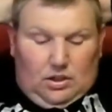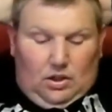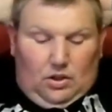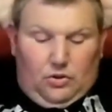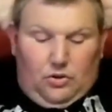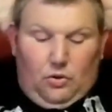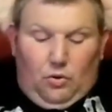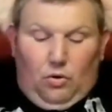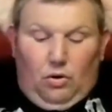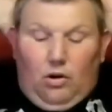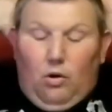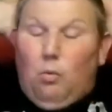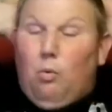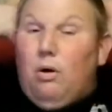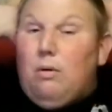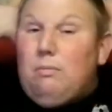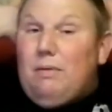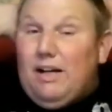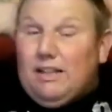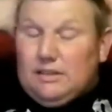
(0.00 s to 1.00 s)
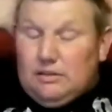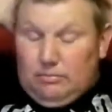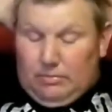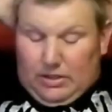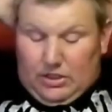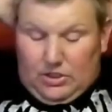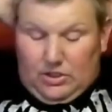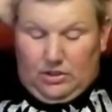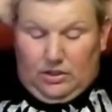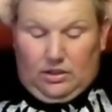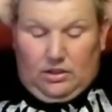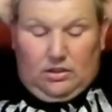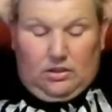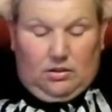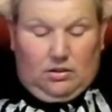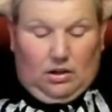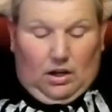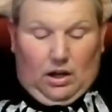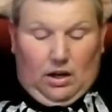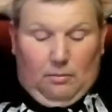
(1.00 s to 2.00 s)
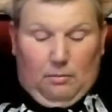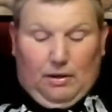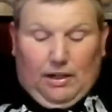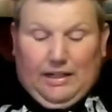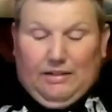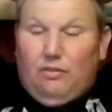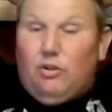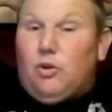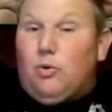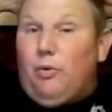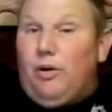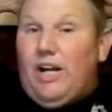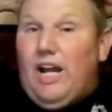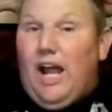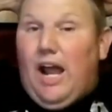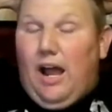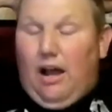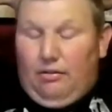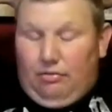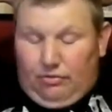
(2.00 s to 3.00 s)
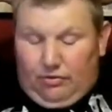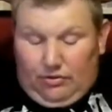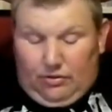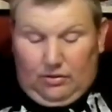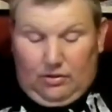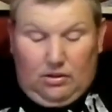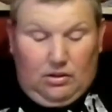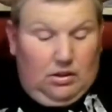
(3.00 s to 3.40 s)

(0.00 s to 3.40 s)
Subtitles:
Adora won by submission. I give it 3.5.